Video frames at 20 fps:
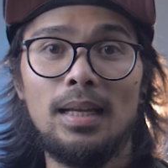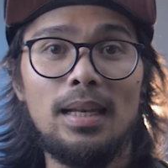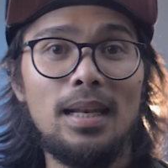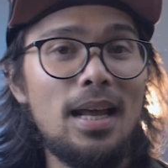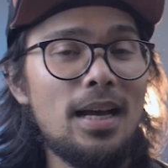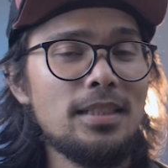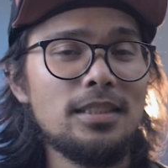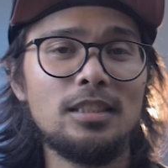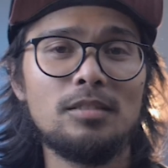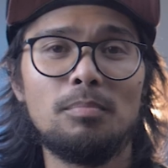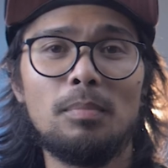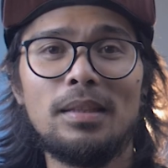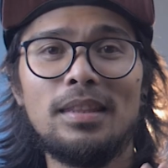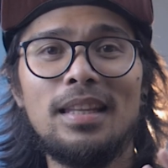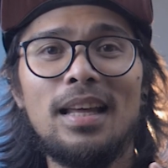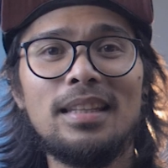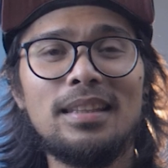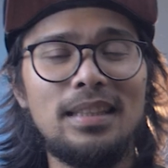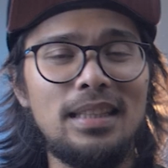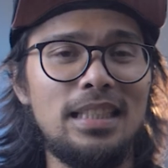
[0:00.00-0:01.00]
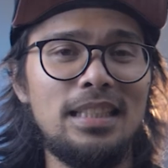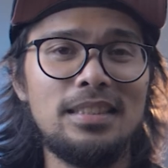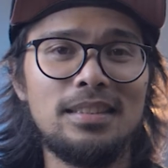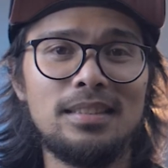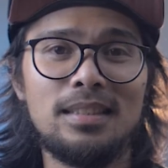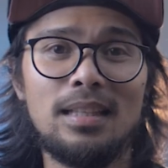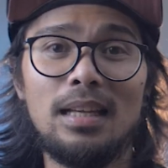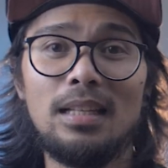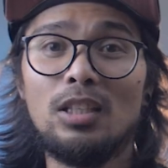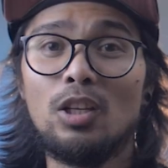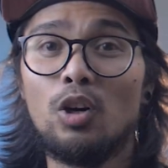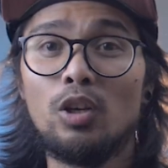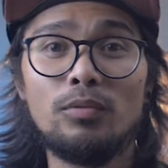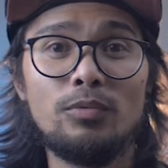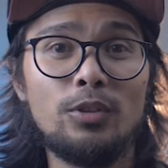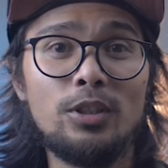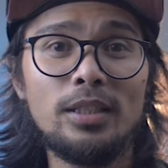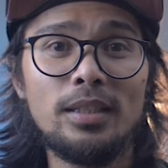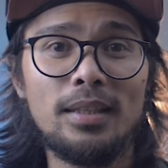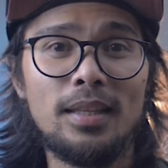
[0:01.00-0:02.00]
Last but not least, the
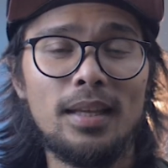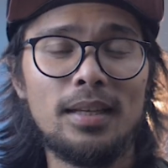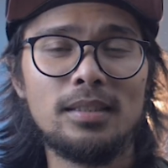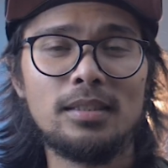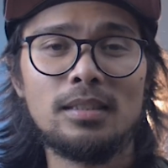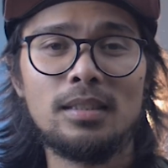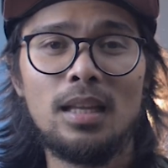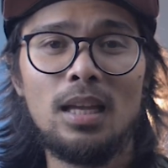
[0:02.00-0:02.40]
convert text.